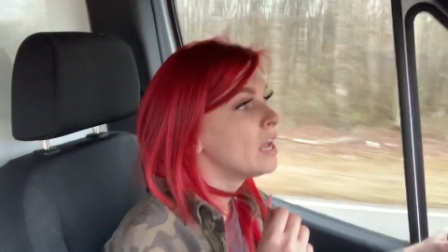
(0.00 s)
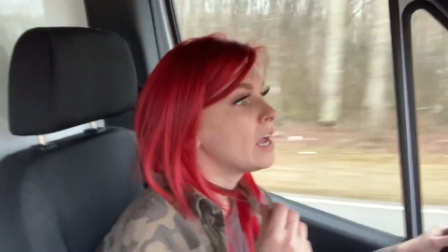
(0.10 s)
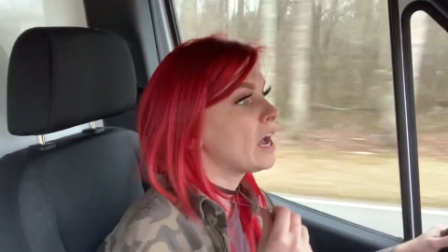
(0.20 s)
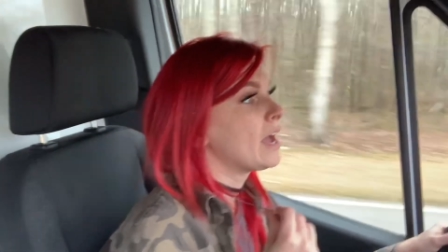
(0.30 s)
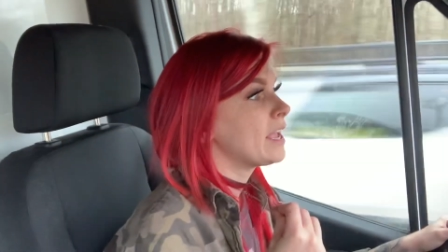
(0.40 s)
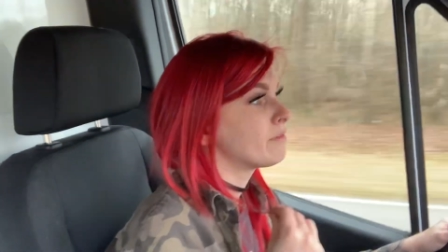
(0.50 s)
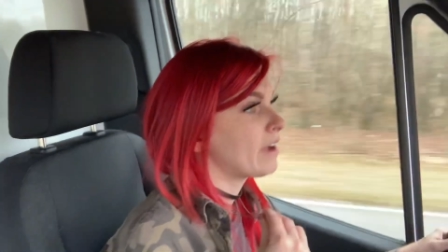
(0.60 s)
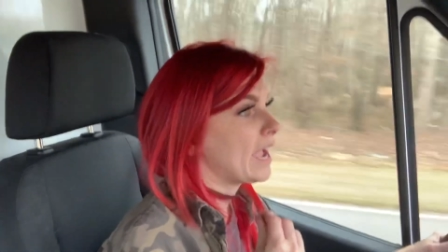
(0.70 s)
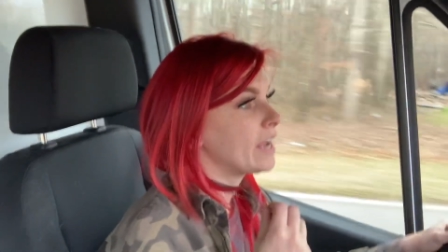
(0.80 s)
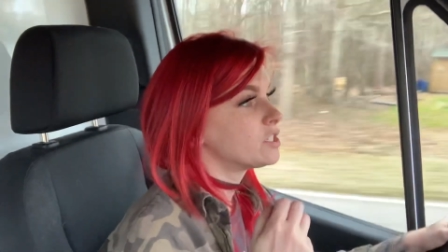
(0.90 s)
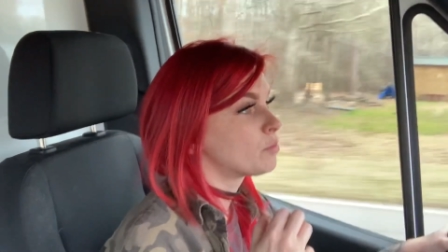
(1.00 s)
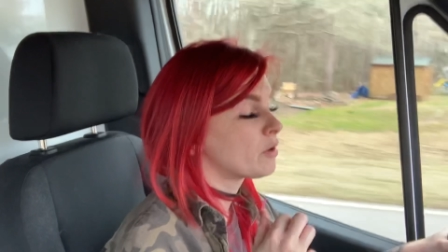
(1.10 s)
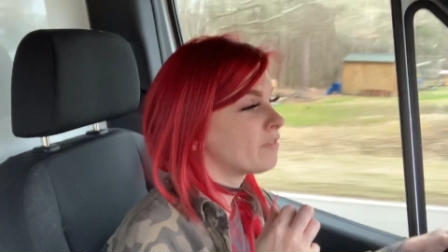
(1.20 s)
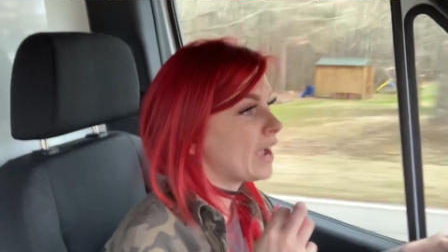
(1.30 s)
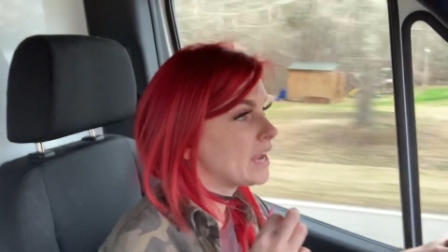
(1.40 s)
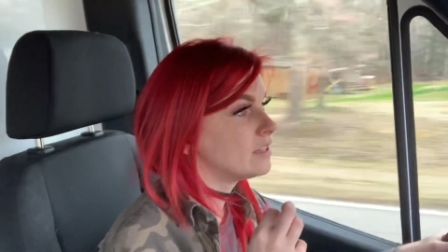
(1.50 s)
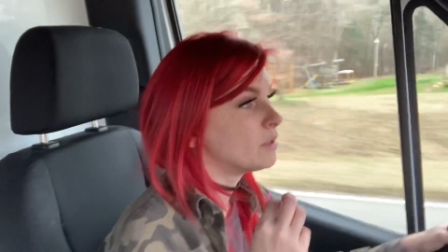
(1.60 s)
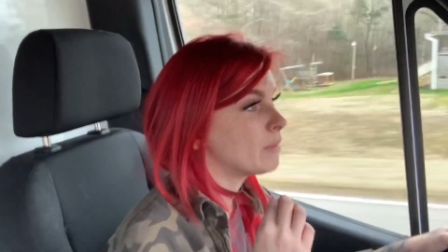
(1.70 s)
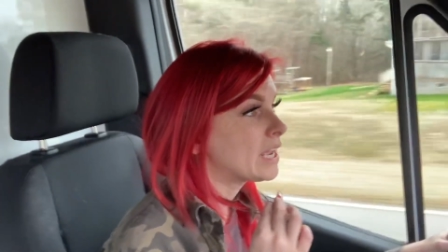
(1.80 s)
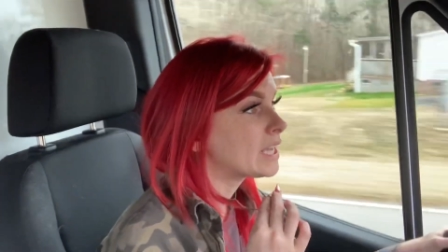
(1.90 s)
uh, if I had to provide the
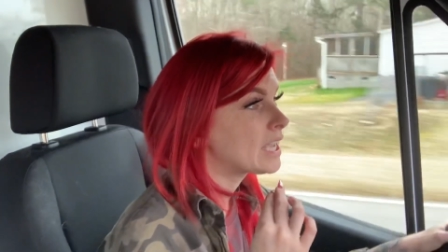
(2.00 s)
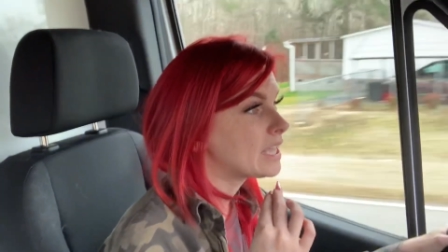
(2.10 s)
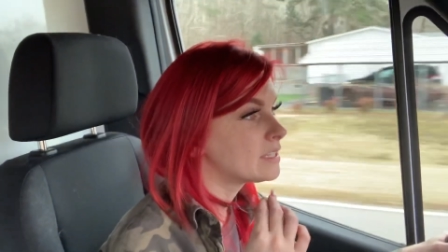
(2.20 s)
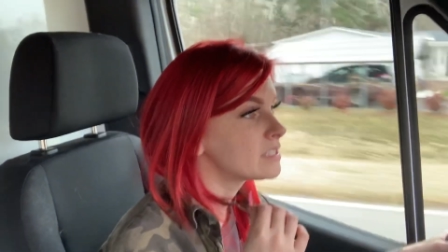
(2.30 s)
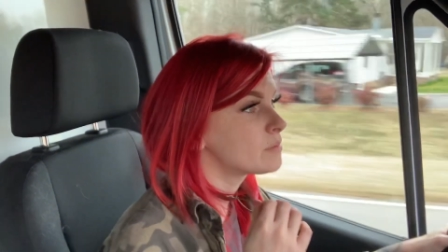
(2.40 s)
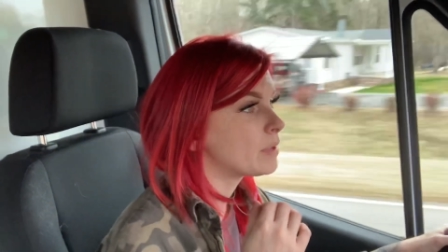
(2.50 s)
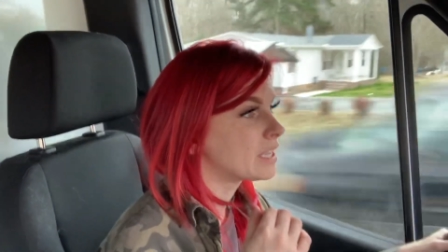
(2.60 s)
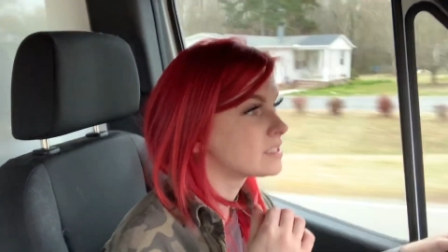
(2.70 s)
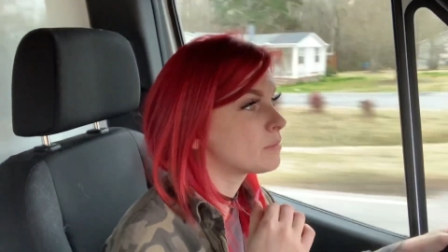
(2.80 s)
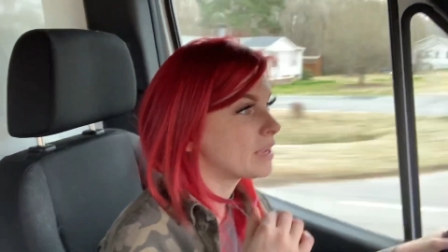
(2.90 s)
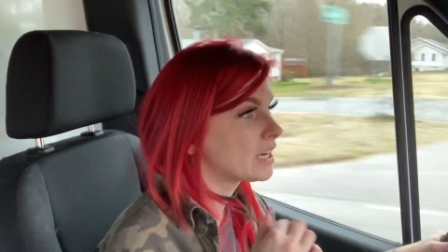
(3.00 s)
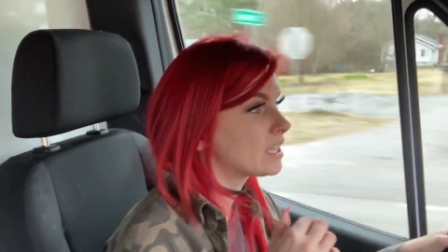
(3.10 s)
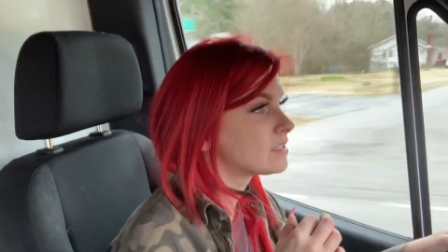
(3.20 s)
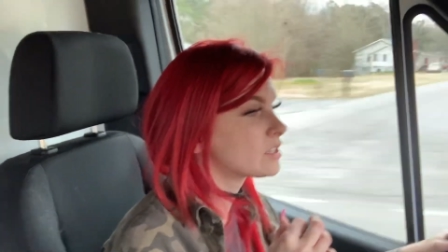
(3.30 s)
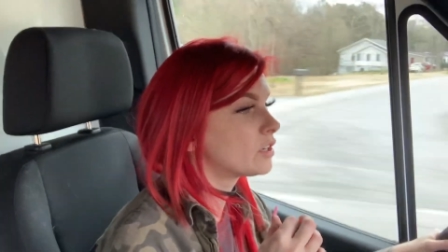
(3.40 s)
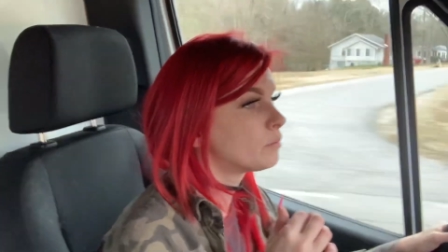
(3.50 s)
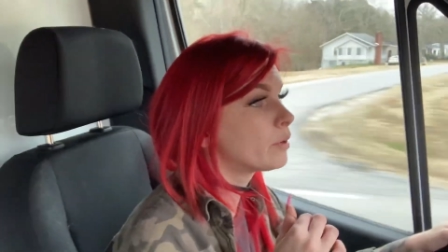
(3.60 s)
mannequins because the mannequins are